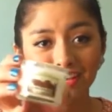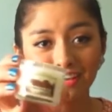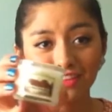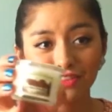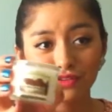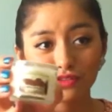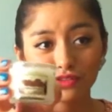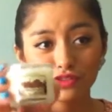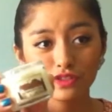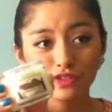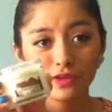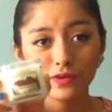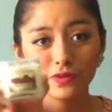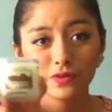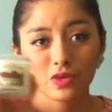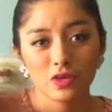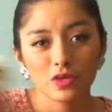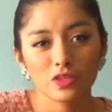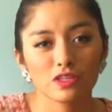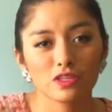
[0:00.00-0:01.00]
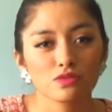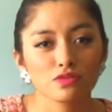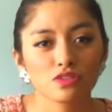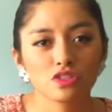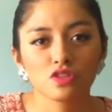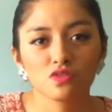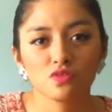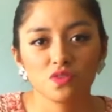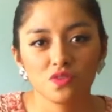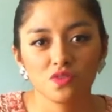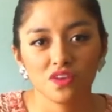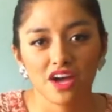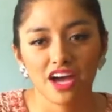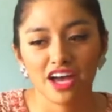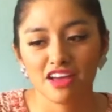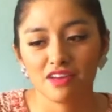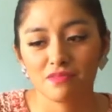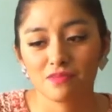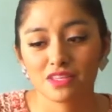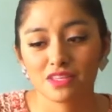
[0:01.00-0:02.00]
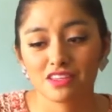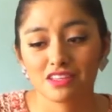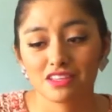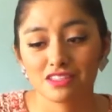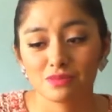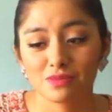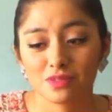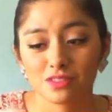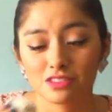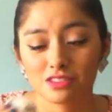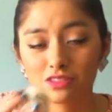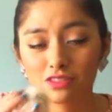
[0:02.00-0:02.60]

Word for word: And they're so cute. These were two for five, but they smell